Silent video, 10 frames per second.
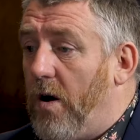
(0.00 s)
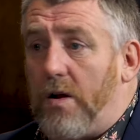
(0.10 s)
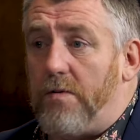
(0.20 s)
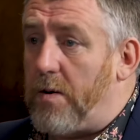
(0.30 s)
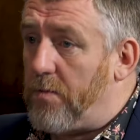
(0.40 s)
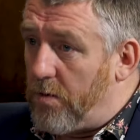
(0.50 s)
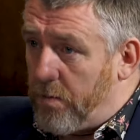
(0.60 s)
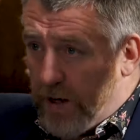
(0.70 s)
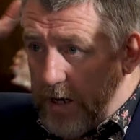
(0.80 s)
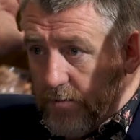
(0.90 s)
All I remember
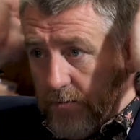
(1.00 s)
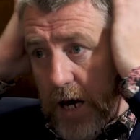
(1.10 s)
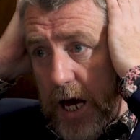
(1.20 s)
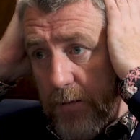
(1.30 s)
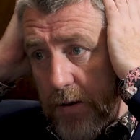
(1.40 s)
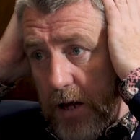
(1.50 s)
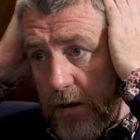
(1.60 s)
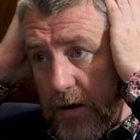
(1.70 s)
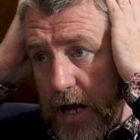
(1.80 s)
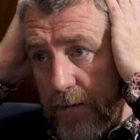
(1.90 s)
was being my head
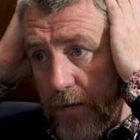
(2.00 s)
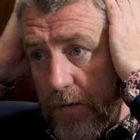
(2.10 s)
being slapped